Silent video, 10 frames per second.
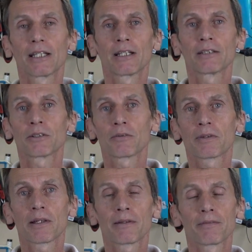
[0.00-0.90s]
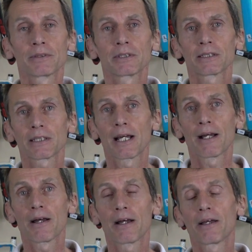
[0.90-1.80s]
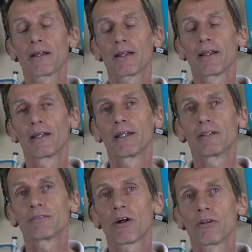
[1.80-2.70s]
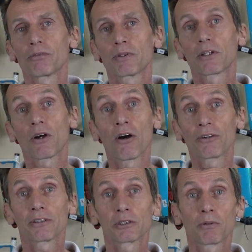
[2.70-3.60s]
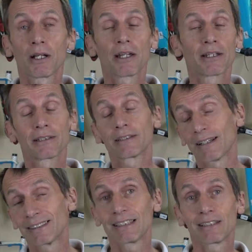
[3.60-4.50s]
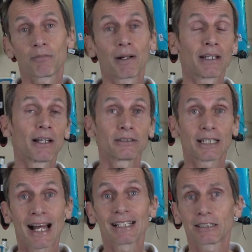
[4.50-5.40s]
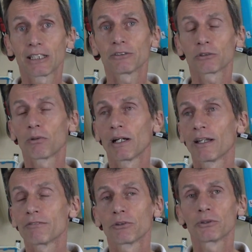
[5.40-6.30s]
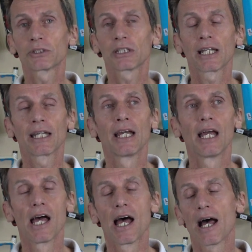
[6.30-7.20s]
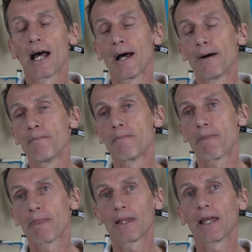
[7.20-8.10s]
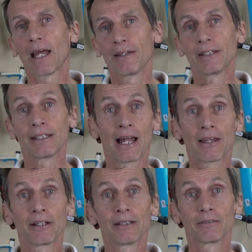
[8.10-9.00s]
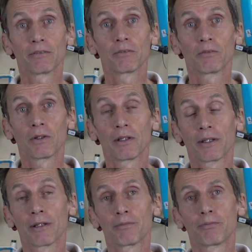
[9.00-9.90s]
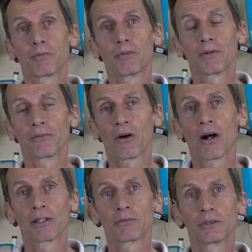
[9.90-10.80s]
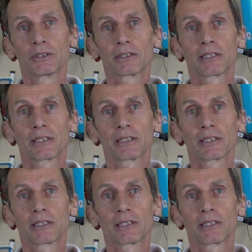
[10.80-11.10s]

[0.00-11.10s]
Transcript: know, so there was involved with coroner as well. I did one of those last year as well, unfortunately. And another, the rider was